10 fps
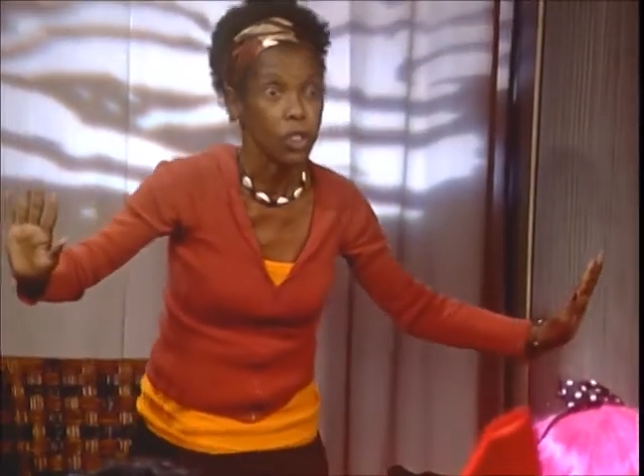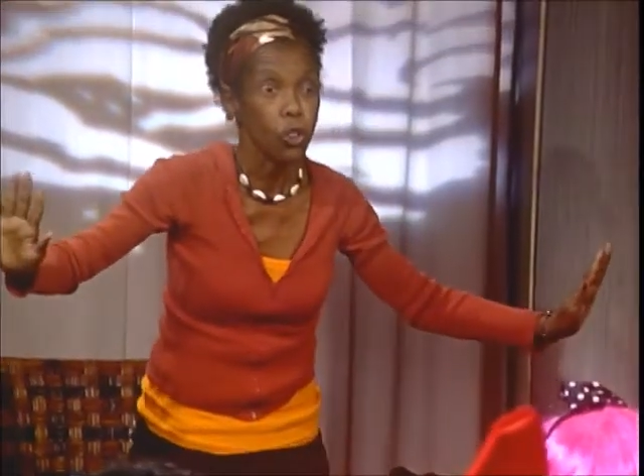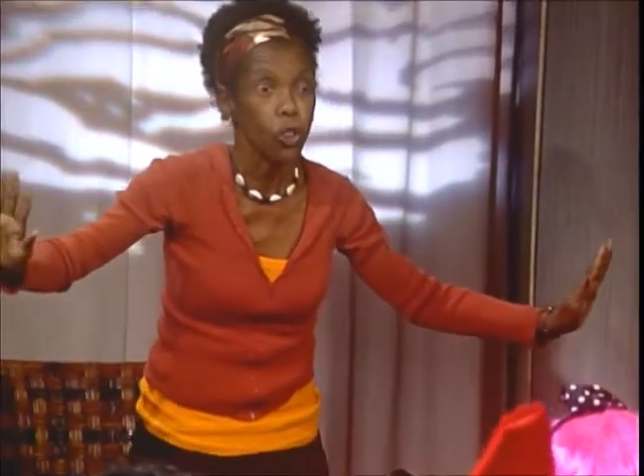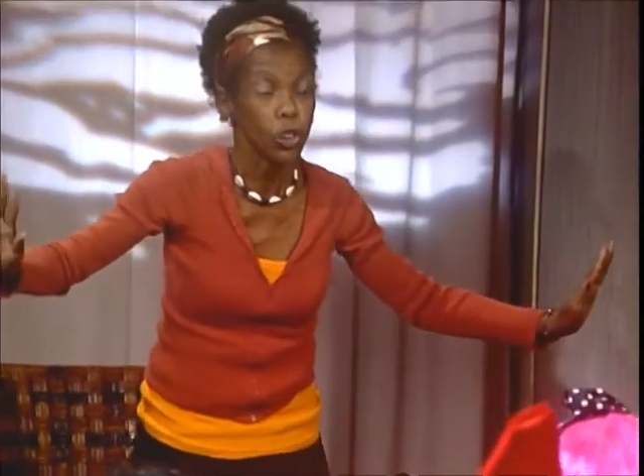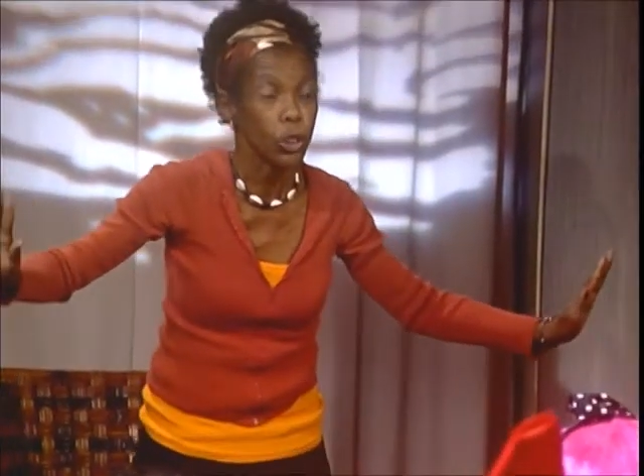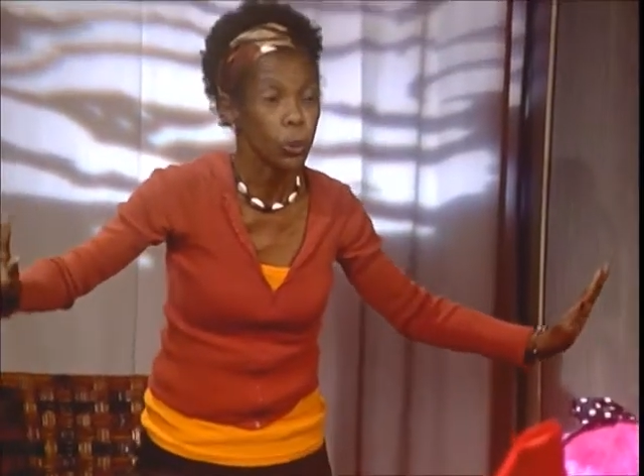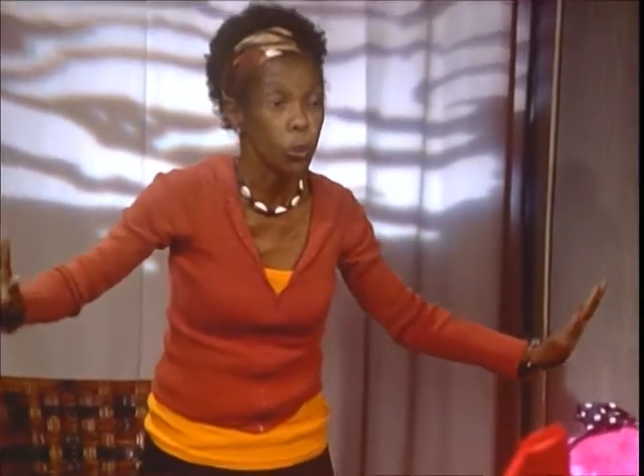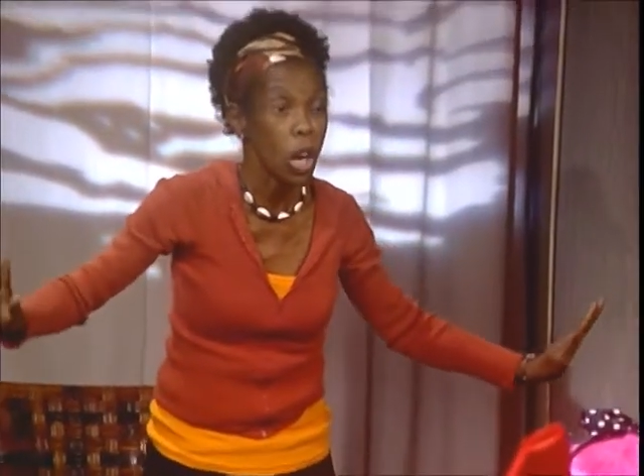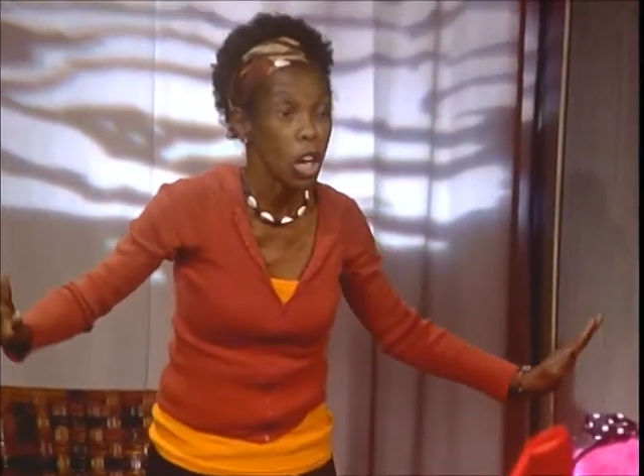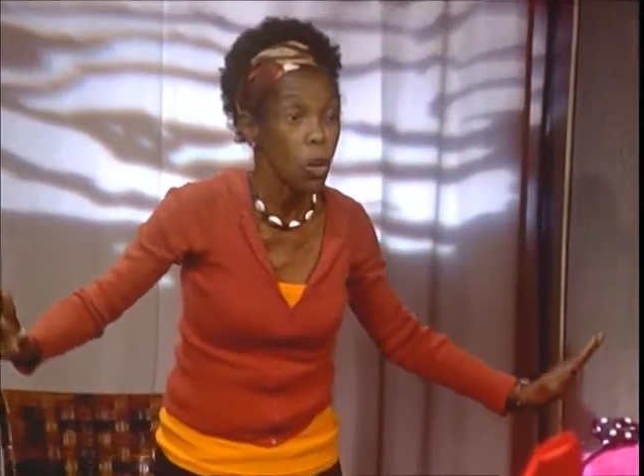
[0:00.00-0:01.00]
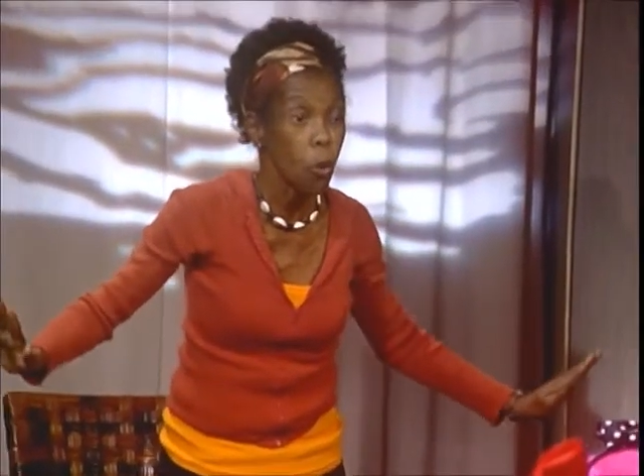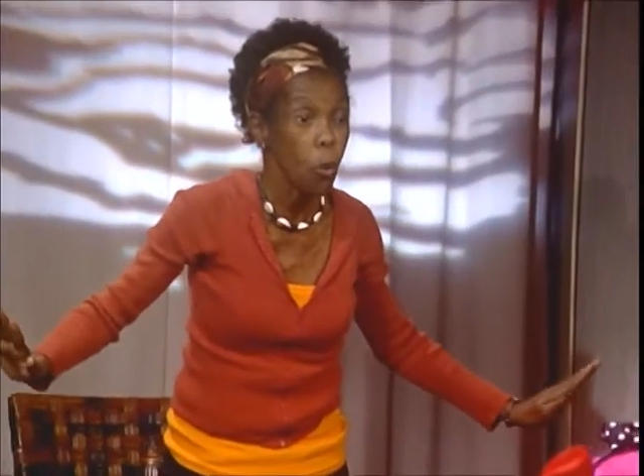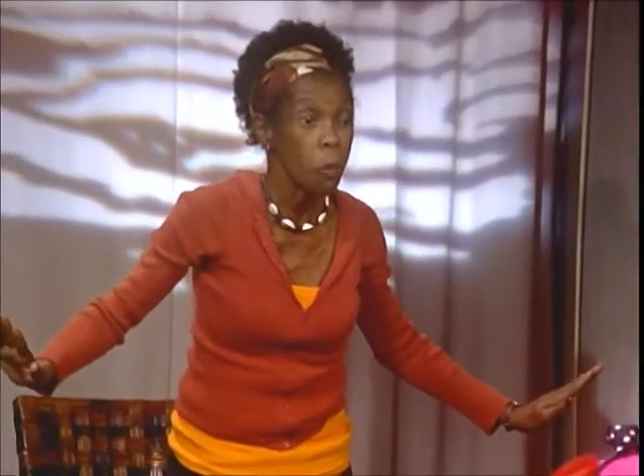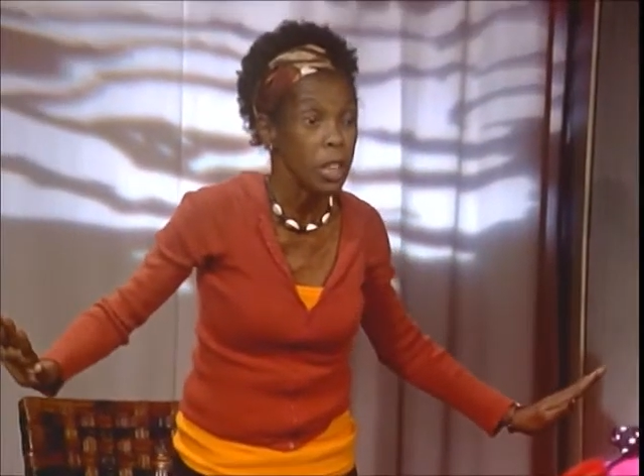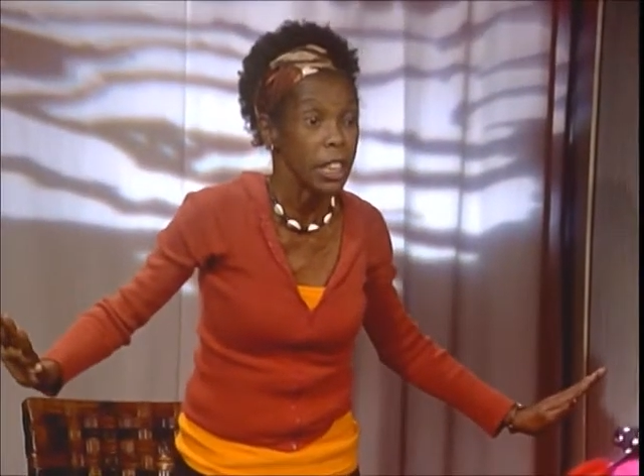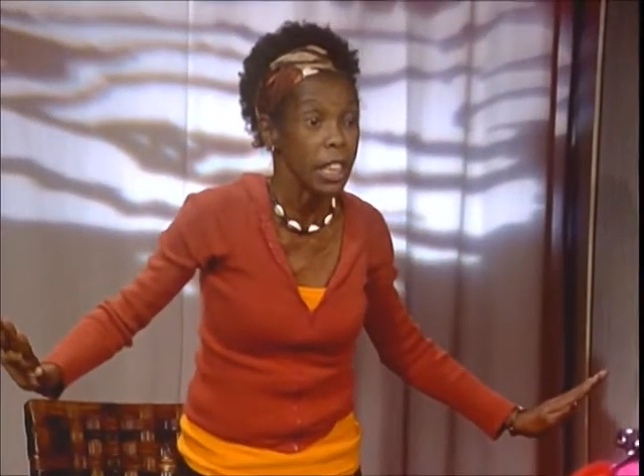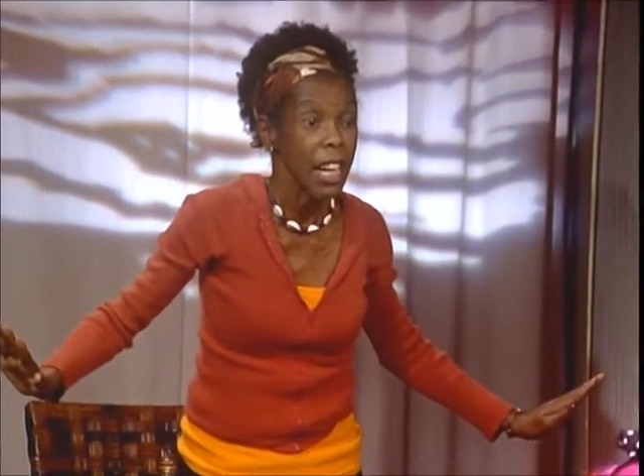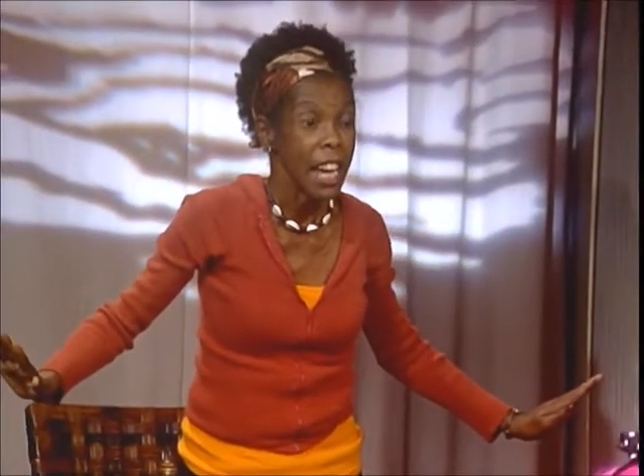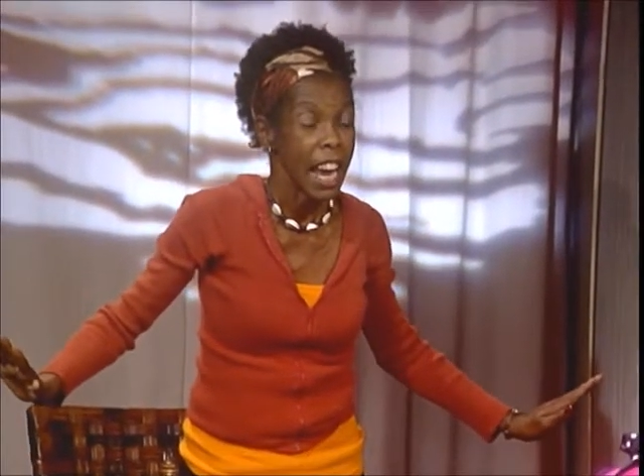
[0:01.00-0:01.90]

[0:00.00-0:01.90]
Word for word: The door swung open